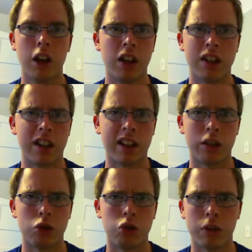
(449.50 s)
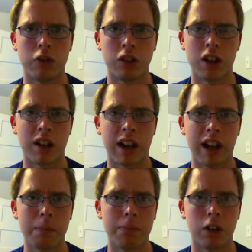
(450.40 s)
that kind of drifting not
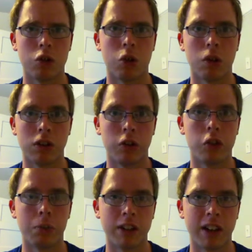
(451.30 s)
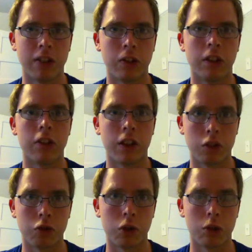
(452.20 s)
happened, or at least the brigade decides not
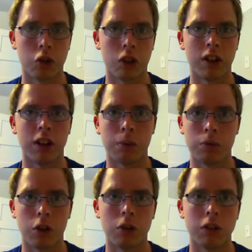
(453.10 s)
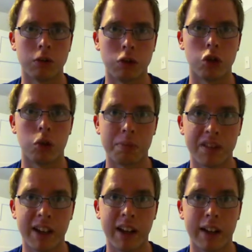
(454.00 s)
to focus on him and follow the original
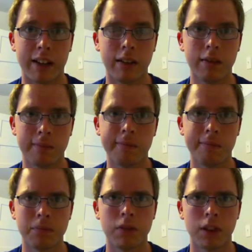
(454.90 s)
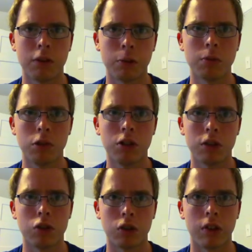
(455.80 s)
plan. That would have been real
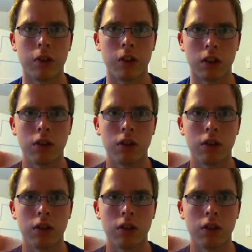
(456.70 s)
interesting.